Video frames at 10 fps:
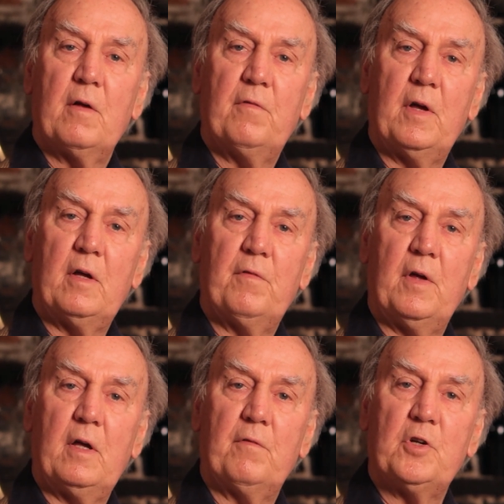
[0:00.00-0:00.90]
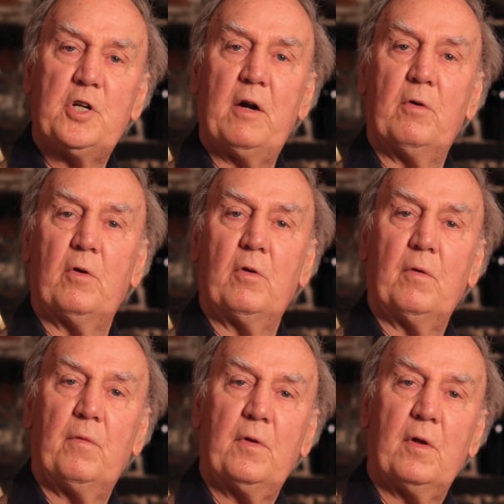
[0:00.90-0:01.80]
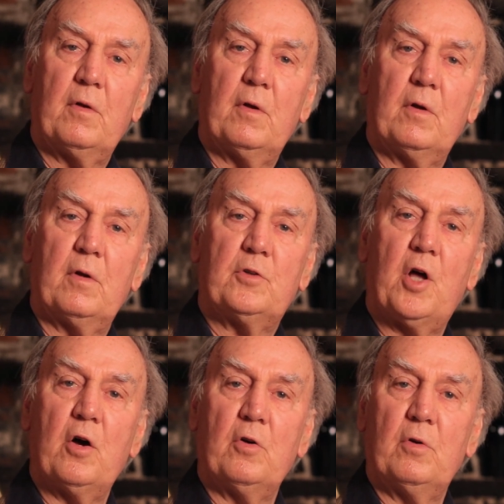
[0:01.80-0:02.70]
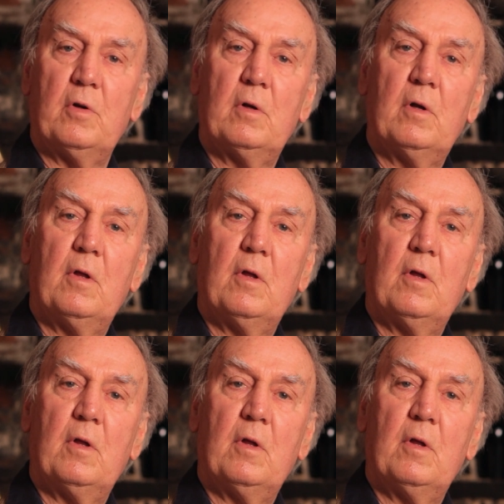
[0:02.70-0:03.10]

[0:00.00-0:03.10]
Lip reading: The general tone